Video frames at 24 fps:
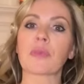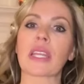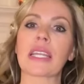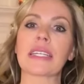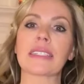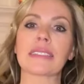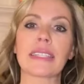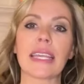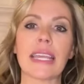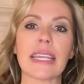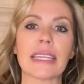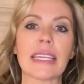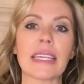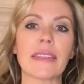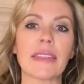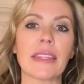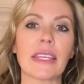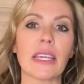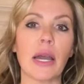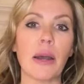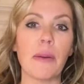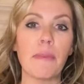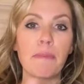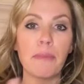and taking
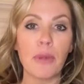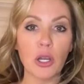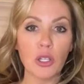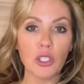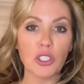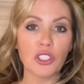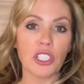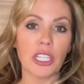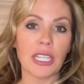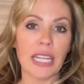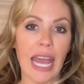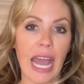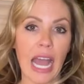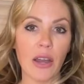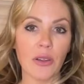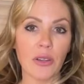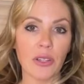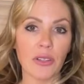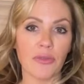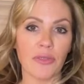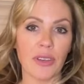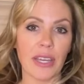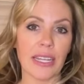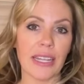the emotion
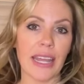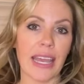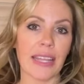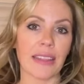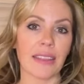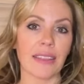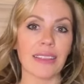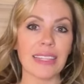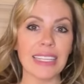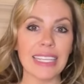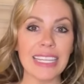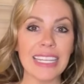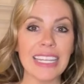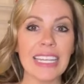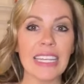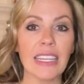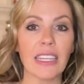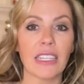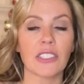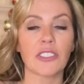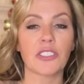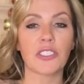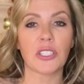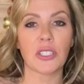out of it and
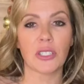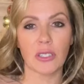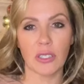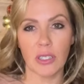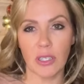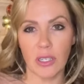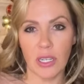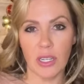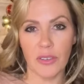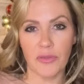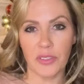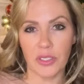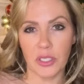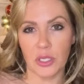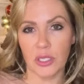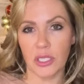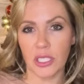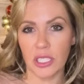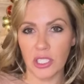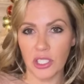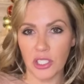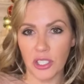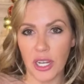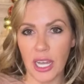leaning into your loan officer
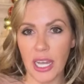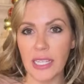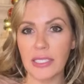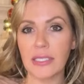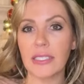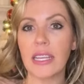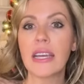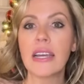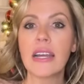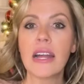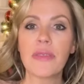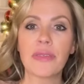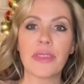to trust